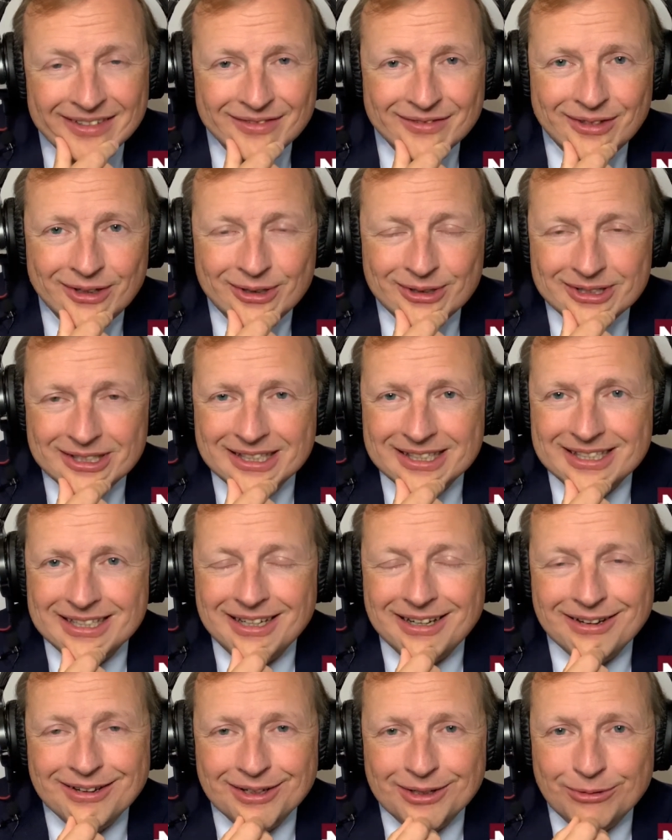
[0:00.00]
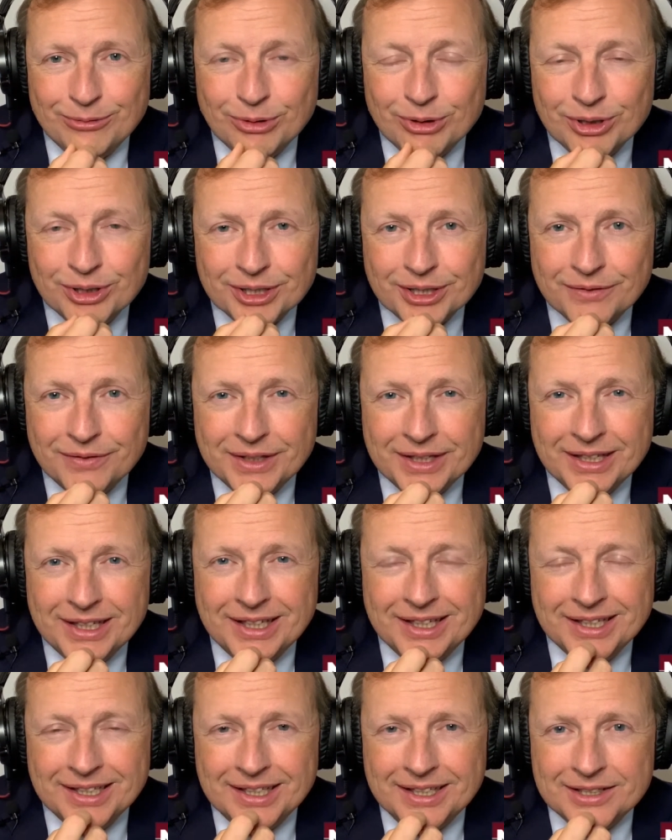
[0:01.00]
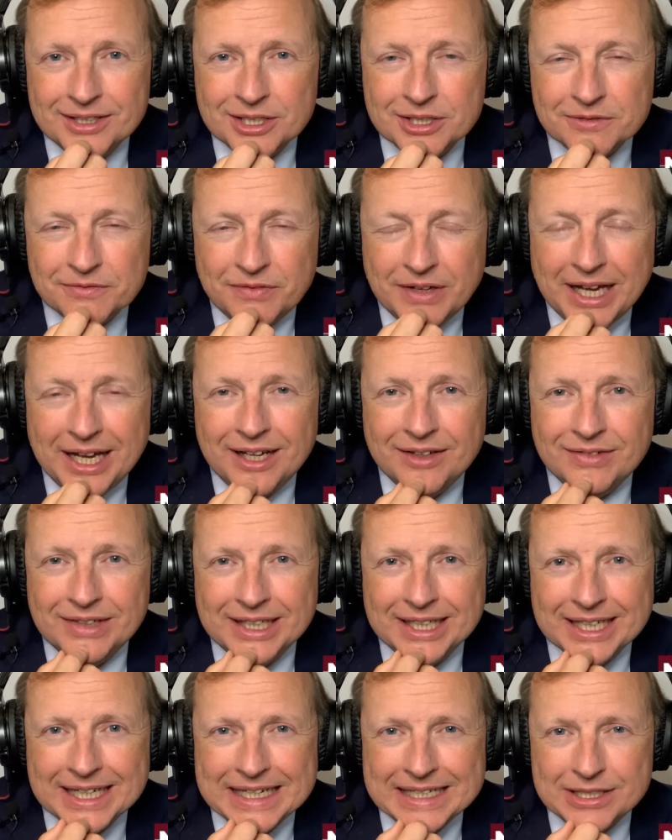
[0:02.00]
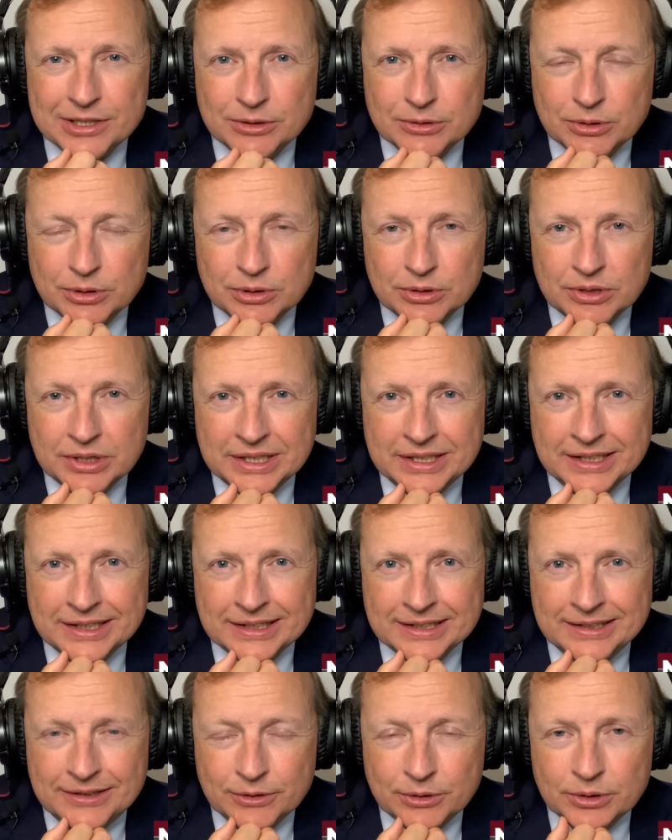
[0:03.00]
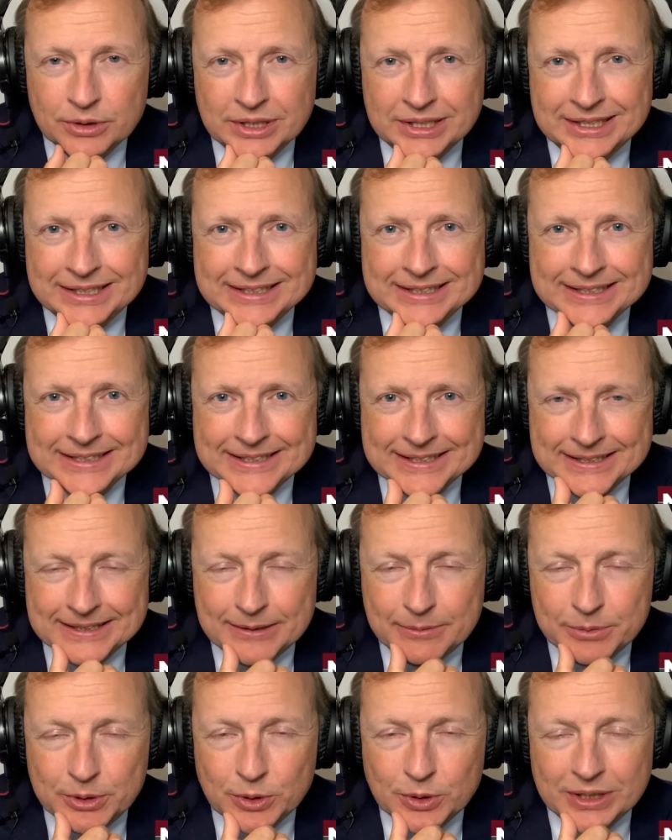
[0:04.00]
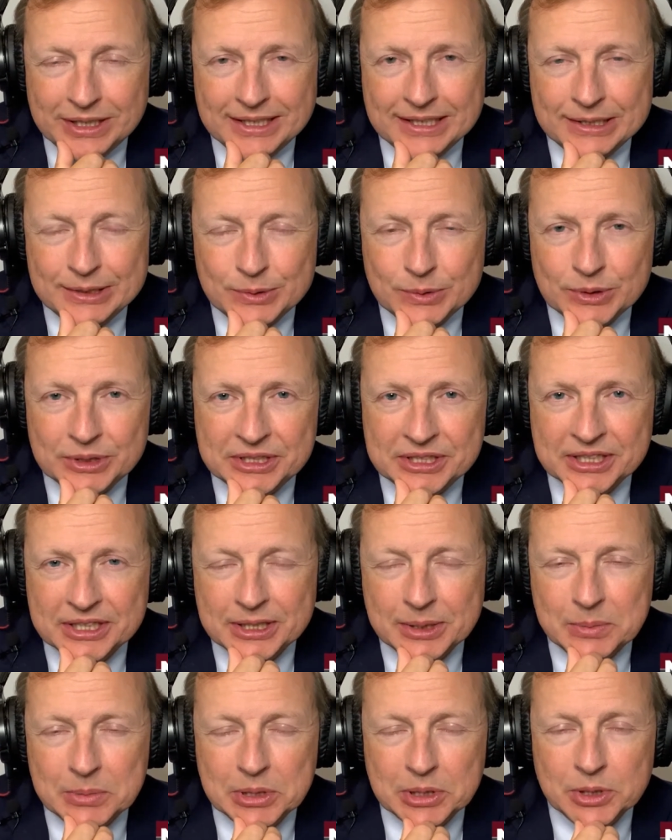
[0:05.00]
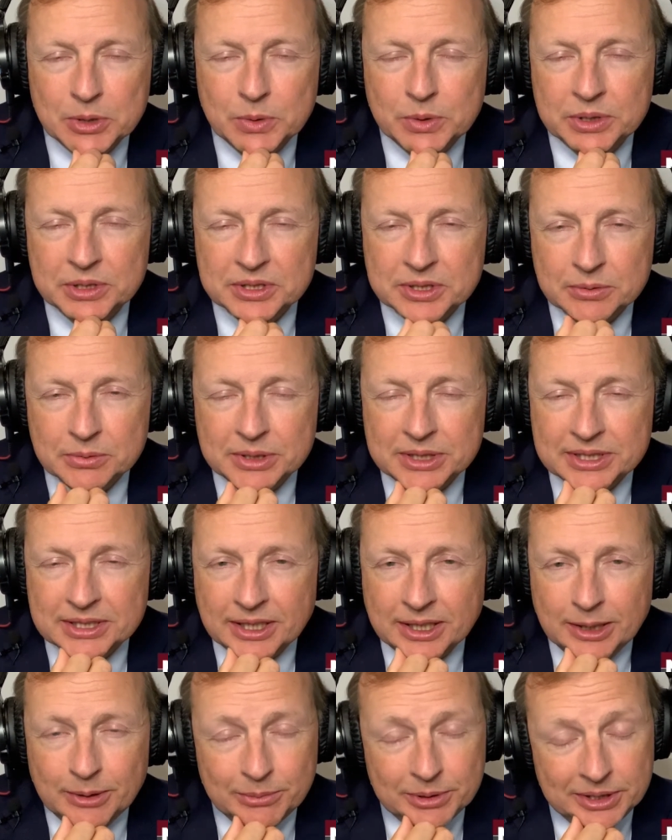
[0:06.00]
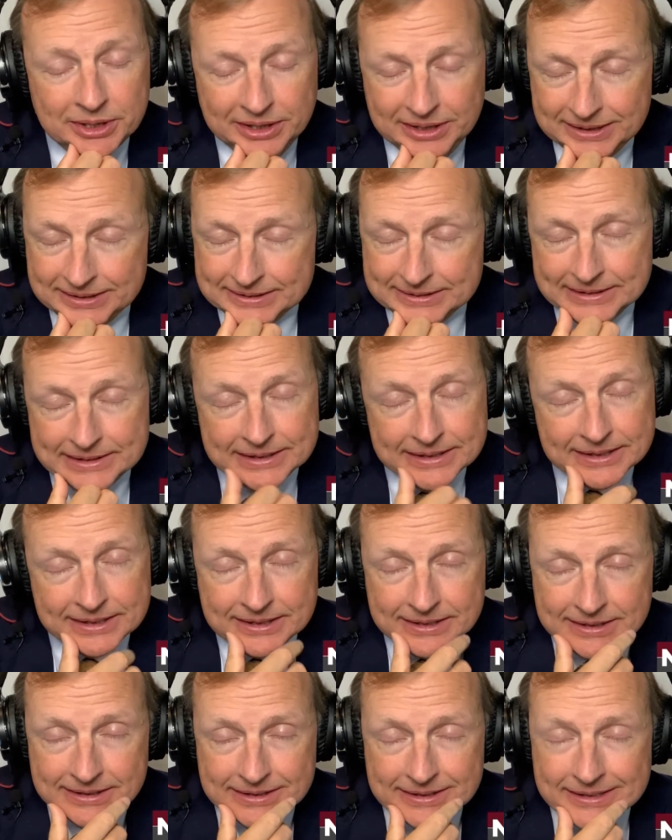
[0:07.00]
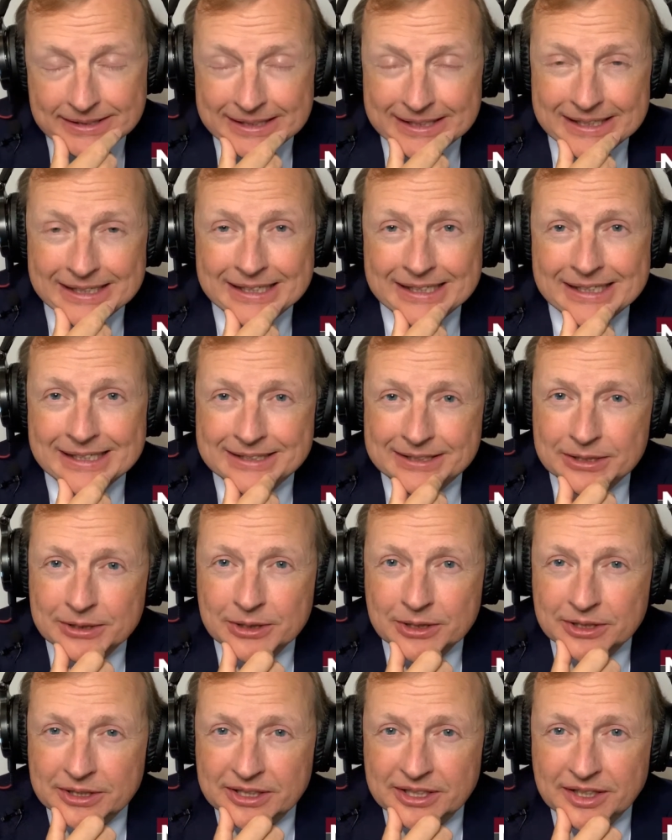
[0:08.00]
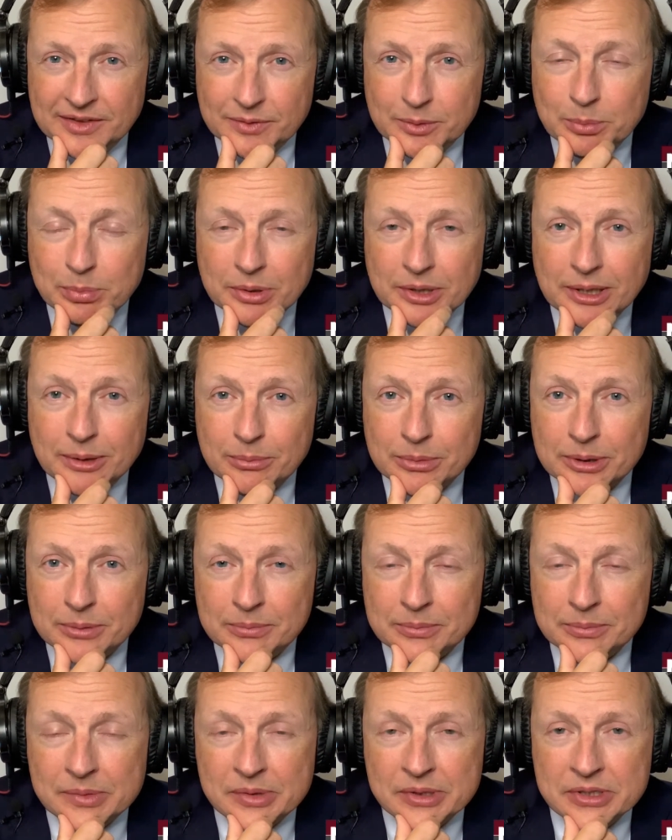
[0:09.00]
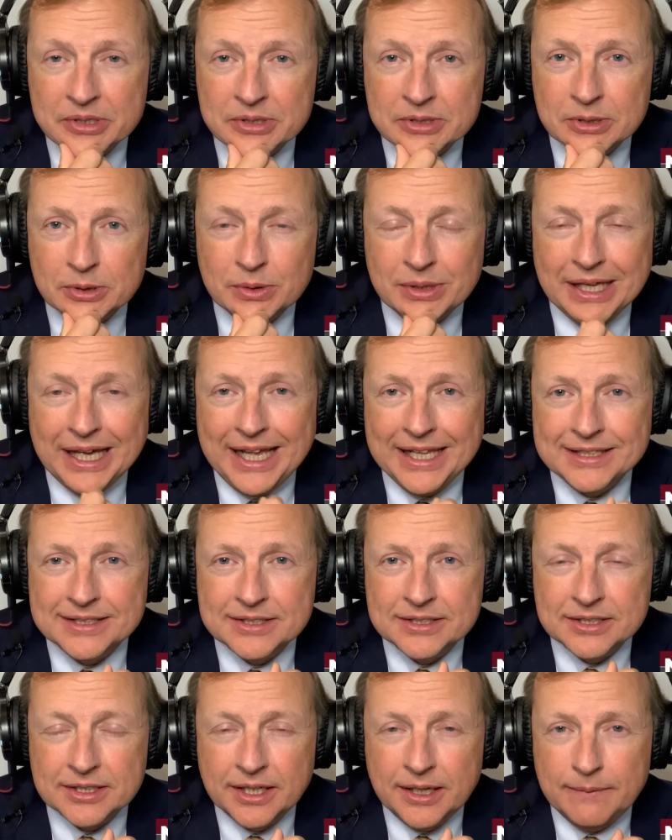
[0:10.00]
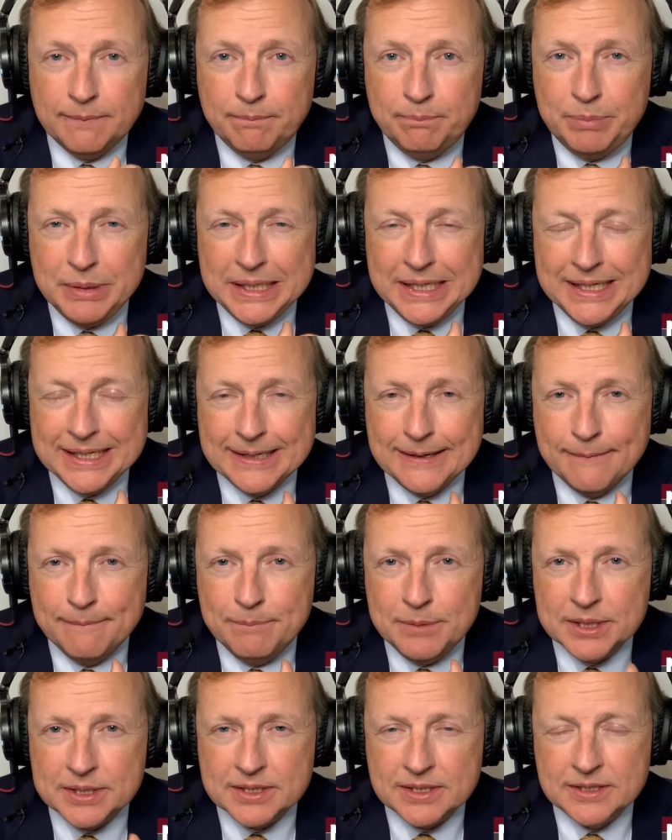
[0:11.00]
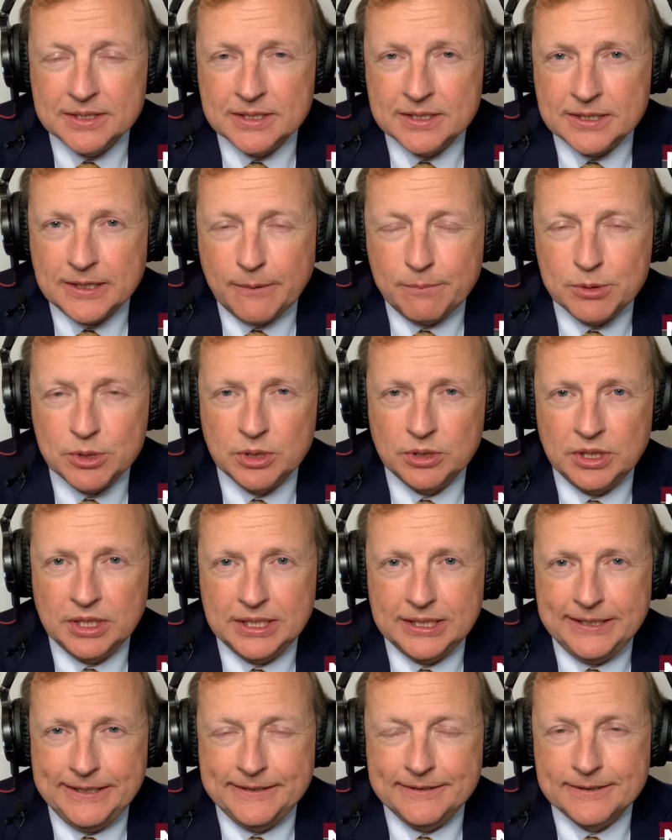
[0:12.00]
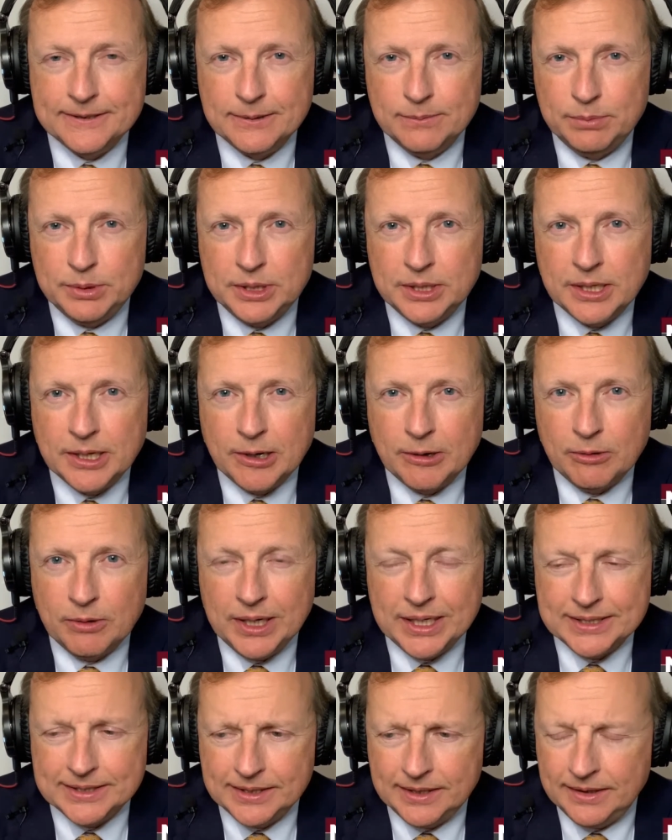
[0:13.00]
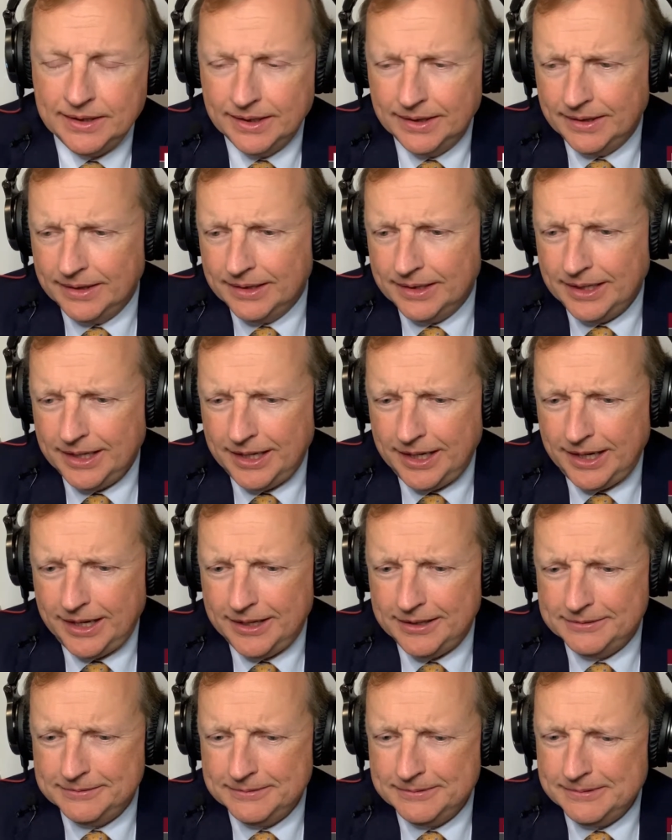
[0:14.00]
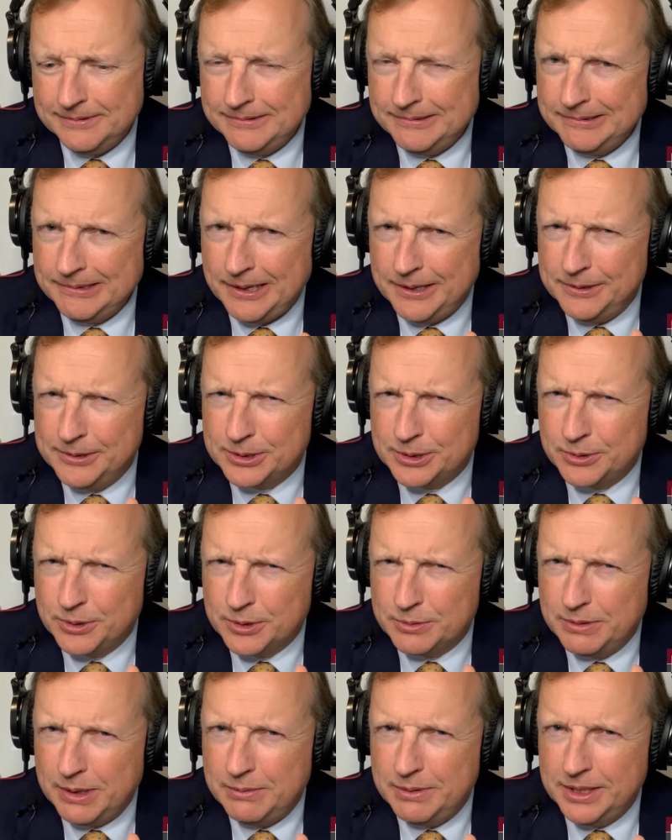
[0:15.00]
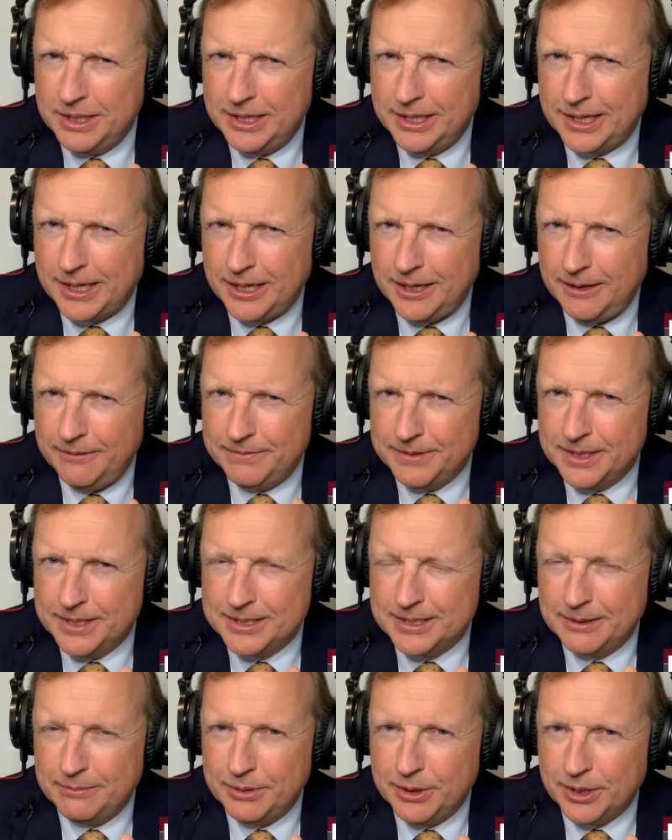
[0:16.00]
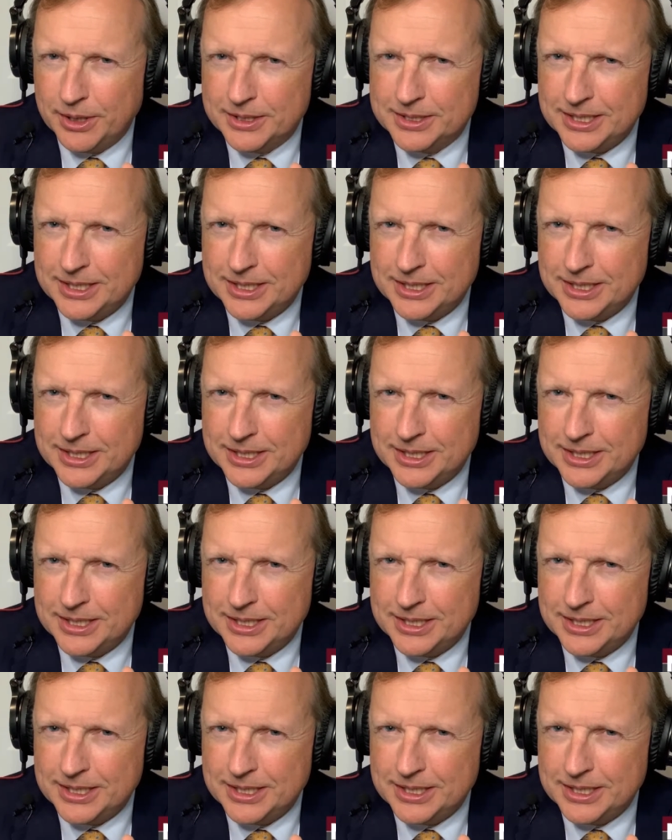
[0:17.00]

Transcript: Folks, that's not going to work. If you think you need just 5x your income, your annual income to go into retirement, you're going to have a problem. So that's a big misconception that needs to be corrected and underscores maybe the confidence that Americans